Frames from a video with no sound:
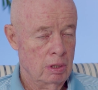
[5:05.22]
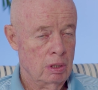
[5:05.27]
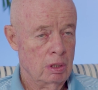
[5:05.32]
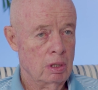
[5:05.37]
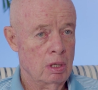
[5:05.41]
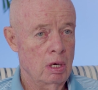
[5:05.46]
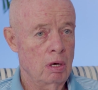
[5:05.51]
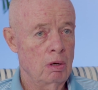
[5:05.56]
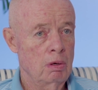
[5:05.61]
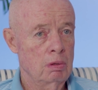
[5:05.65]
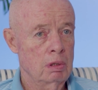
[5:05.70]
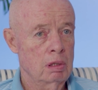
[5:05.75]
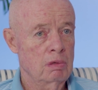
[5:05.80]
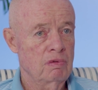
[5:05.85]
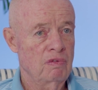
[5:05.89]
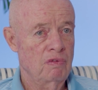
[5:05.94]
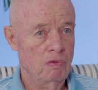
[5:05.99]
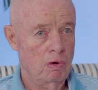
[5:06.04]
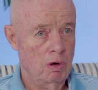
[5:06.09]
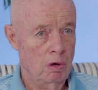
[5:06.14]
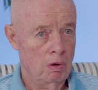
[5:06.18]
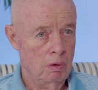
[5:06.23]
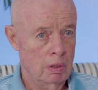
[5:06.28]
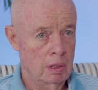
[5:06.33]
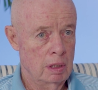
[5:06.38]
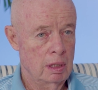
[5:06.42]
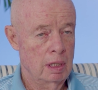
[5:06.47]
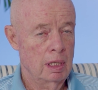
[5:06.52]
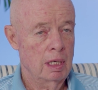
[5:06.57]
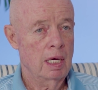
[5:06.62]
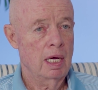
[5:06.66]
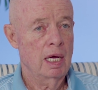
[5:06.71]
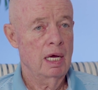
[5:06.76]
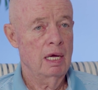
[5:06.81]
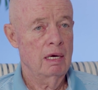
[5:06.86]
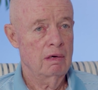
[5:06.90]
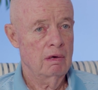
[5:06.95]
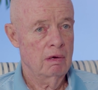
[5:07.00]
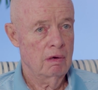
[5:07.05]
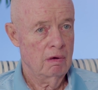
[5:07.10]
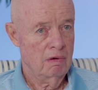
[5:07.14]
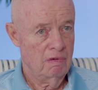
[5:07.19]
goes forward
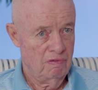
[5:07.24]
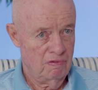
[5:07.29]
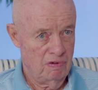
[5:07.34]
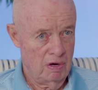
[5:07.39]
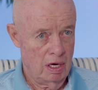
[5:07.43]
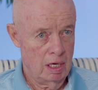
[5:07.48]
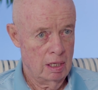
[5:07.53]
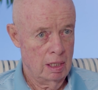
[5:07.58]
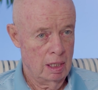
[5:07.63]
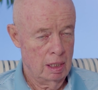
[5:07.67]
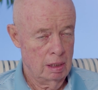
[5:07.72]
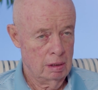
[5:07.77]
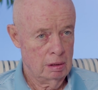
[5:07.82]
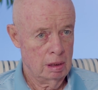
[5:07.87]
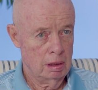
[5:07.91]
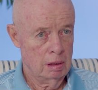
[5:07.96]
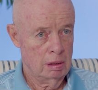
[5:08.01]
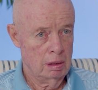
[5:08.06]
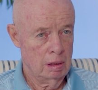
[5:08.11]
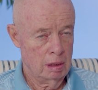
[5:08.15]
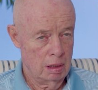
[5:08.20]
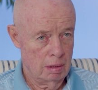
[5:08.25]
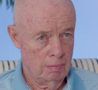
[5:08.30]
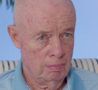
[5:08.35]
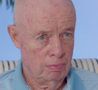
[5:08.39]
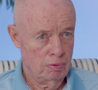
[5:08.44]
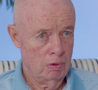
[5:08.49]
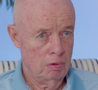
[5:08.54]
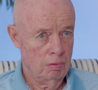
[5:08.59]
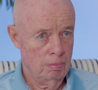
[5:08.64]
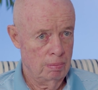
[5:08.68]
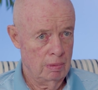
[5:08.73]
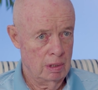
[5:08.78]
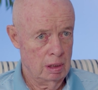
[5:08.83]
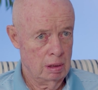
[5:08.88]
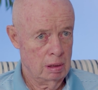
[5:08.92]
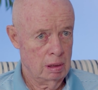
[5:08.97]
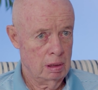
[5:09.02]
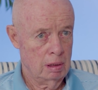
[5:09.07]
and finances the improvements.